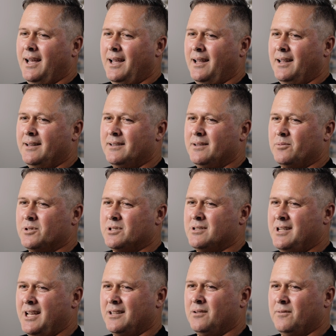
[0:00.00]
and it was
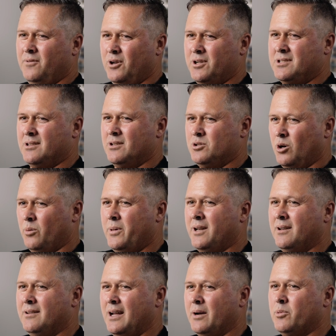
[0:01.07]
detected first in the top
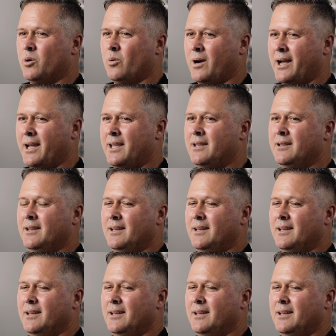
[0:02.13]
end of WA